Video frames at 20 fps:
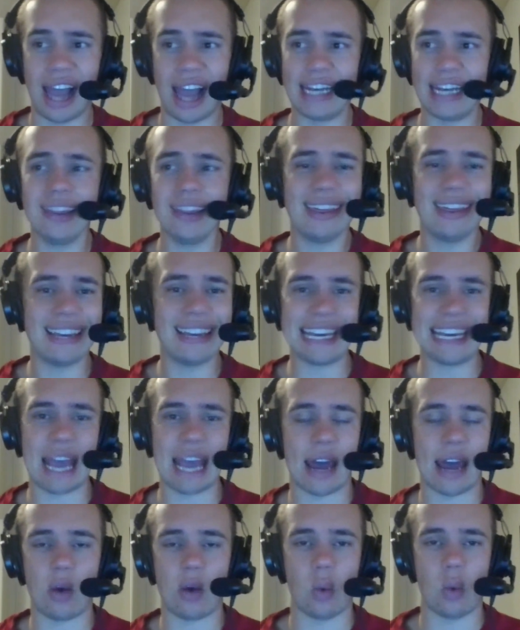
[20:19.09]
I didn't think
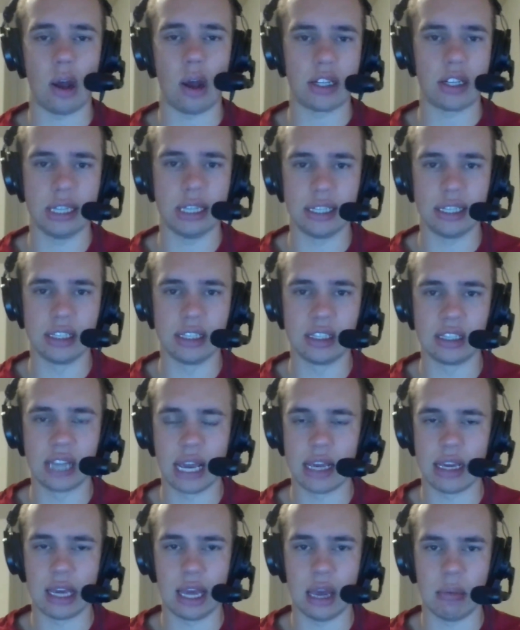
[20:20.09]
he had a Washington
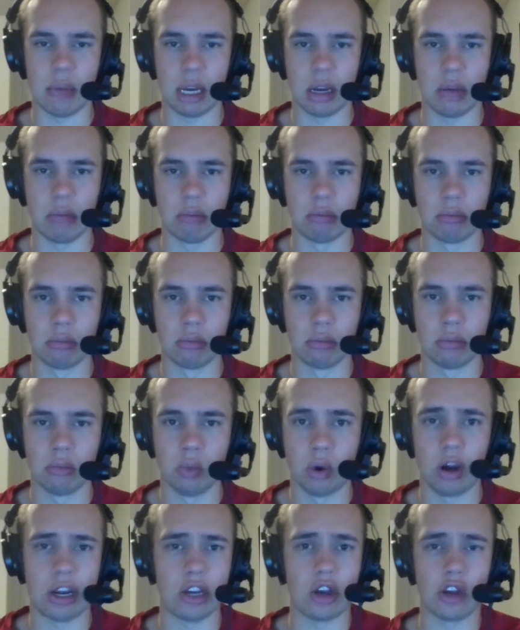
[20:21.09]
State game in him
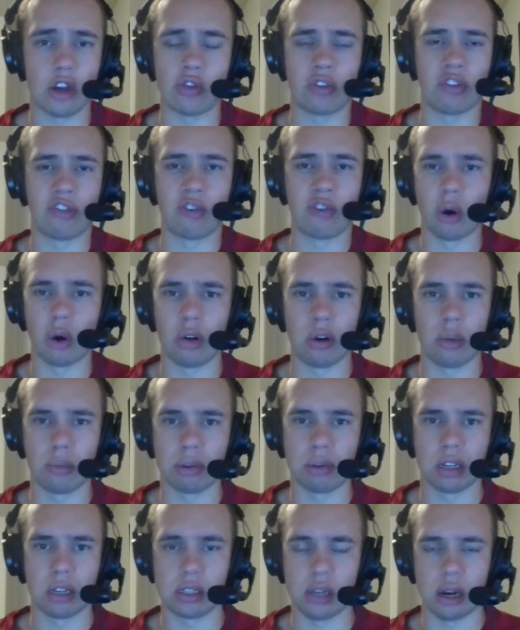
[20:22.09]
where he goes for 400
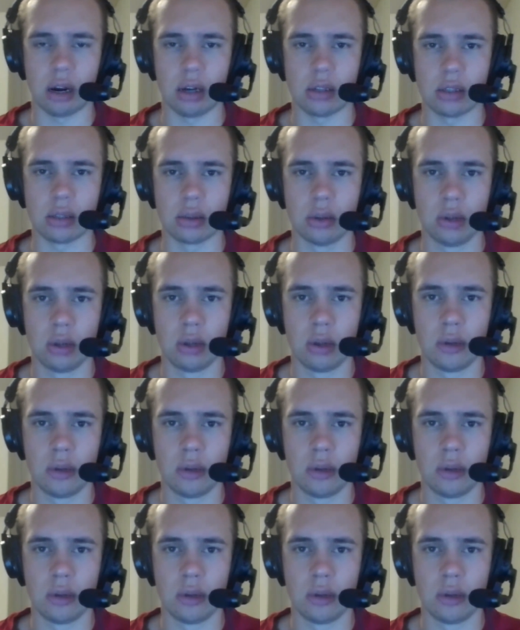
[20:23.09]
plus yards.